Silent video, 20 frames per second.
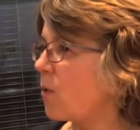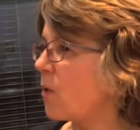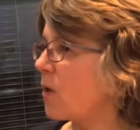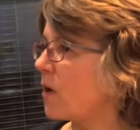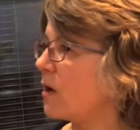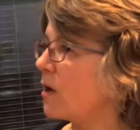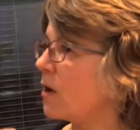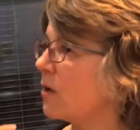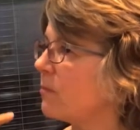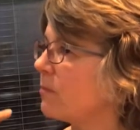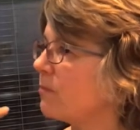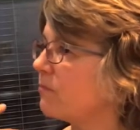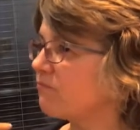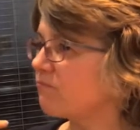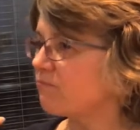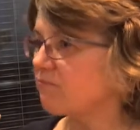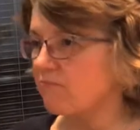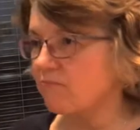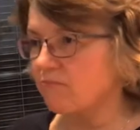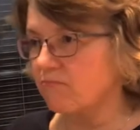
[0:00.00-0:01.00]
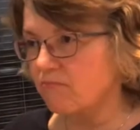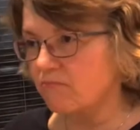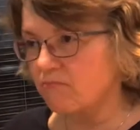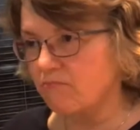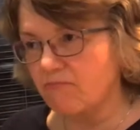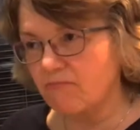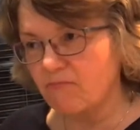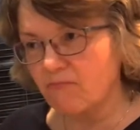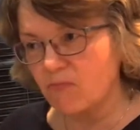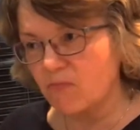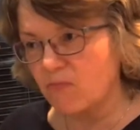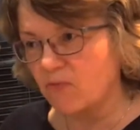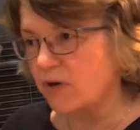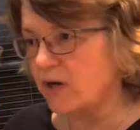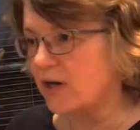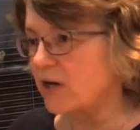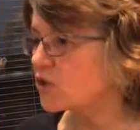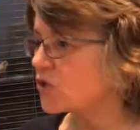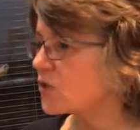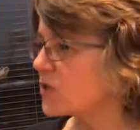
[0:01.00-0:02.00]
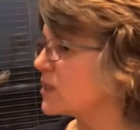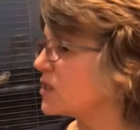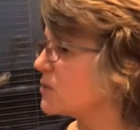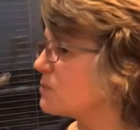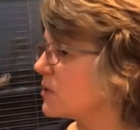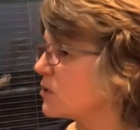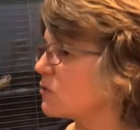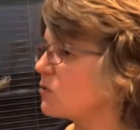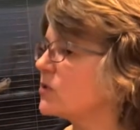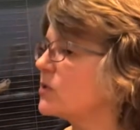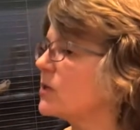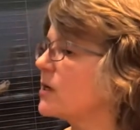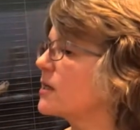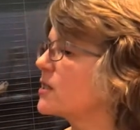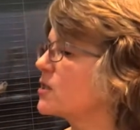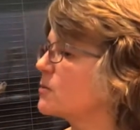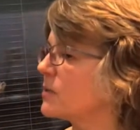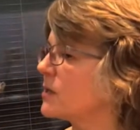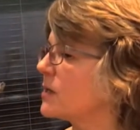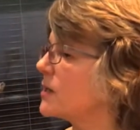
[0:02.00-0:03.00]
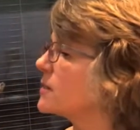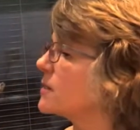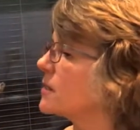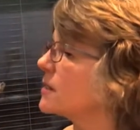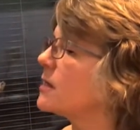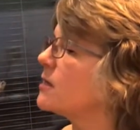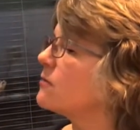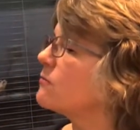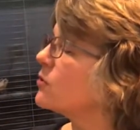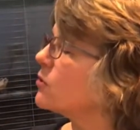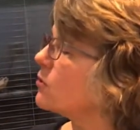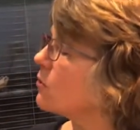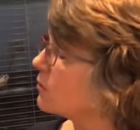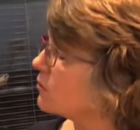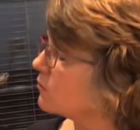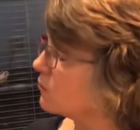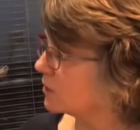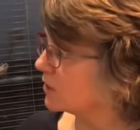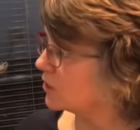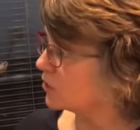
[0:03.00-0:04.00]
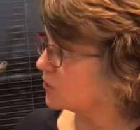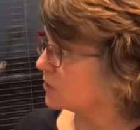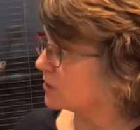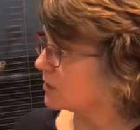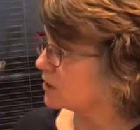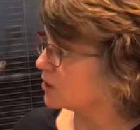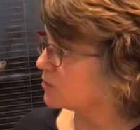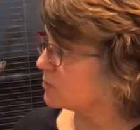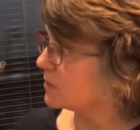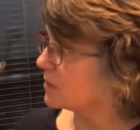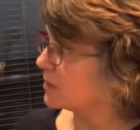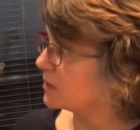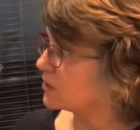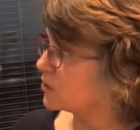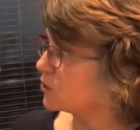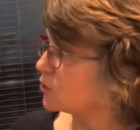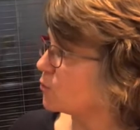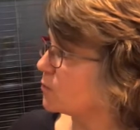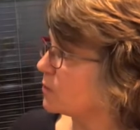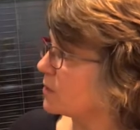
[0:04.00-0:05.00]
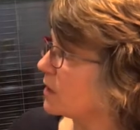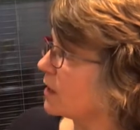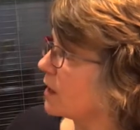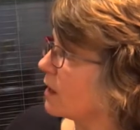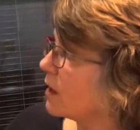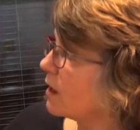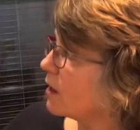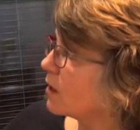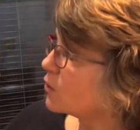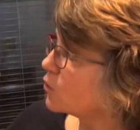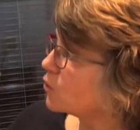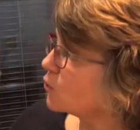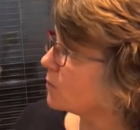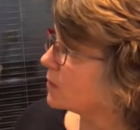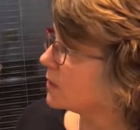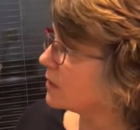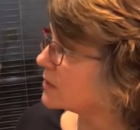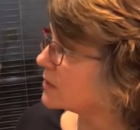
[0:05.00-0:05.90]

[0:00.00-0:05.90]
um, religious, spiritual experience, and even non-religious experience to be to be